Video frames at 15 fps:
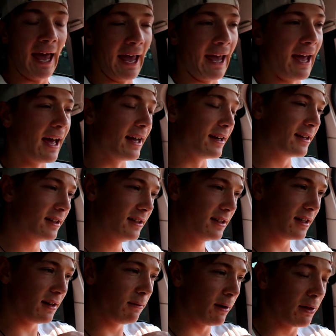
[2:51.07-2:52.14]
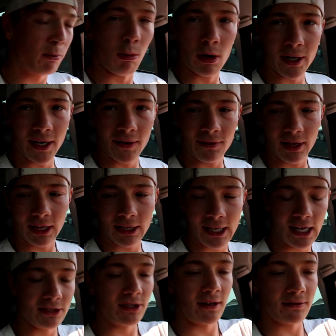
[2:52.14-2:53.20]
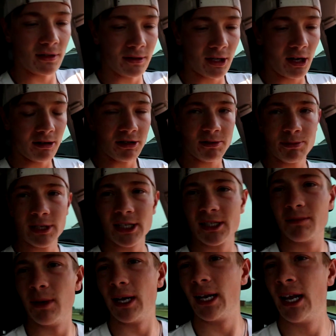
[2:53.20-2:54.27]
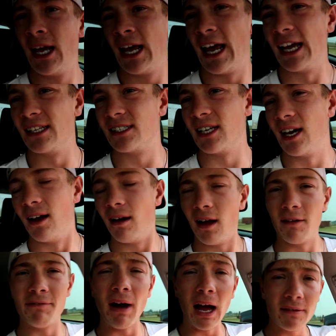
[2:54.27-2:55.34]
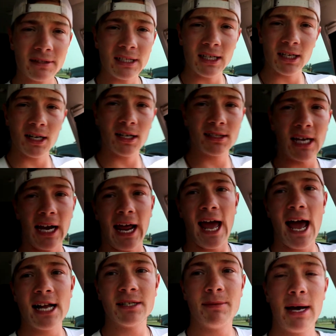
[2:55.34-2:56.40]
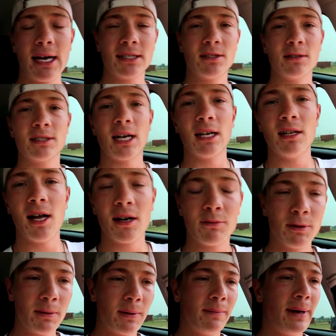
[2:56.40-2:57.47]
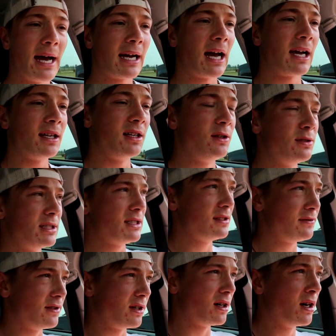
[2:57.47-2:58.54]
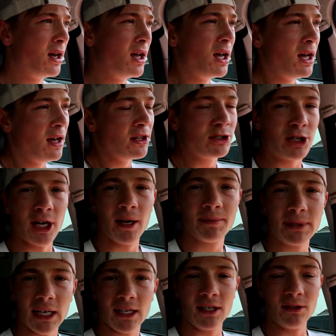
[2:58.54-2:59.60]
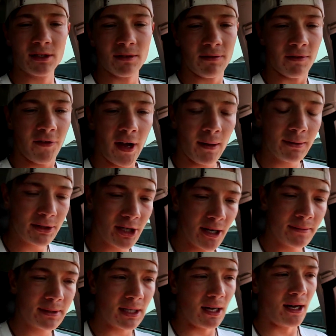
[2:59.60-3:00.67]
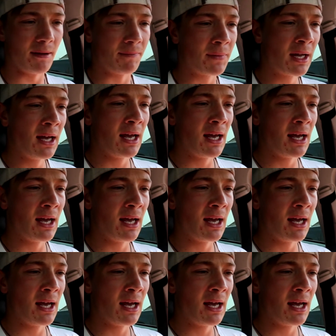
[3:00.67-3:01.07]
and with work and everything like that, I drive around the Colorado Springs, but it's a five-seater. It's got a hatchback, so it's got a lot of room in the back. I can use this for trips. I can use it for family trips. And